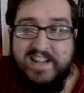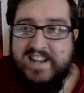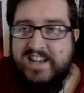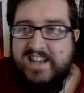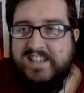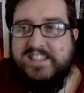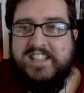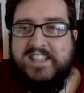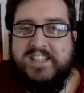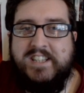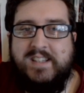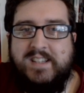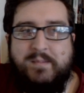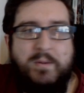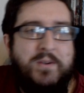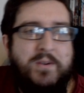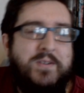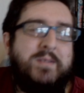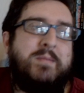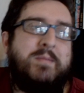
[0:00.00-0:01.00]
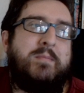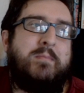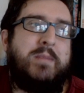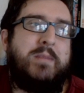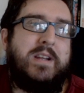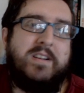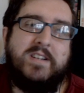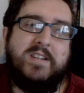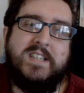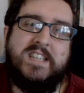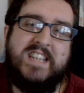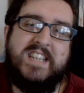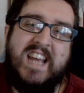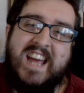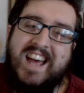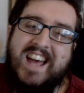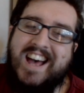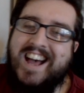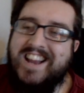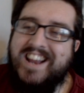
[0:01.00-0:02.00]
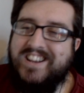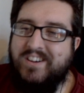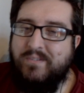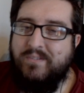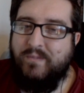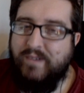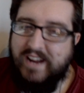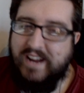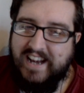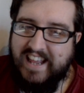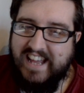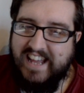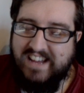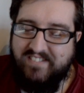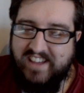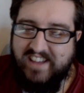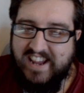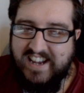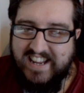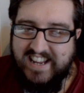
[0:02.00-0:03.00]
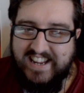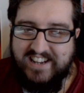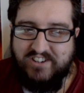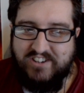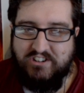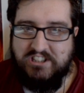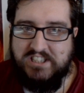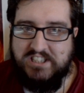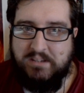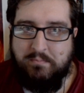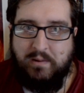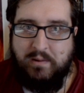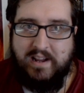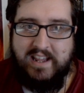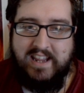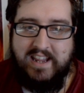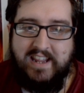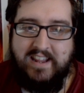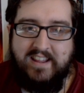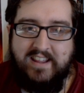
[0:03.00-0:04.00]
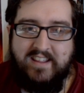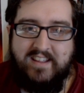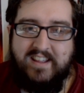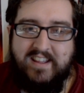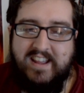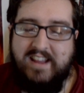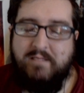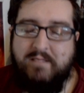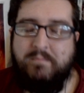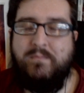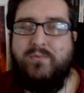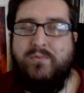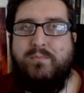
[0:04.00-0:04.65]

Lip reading: sits at the bottom because I don't really have any interest in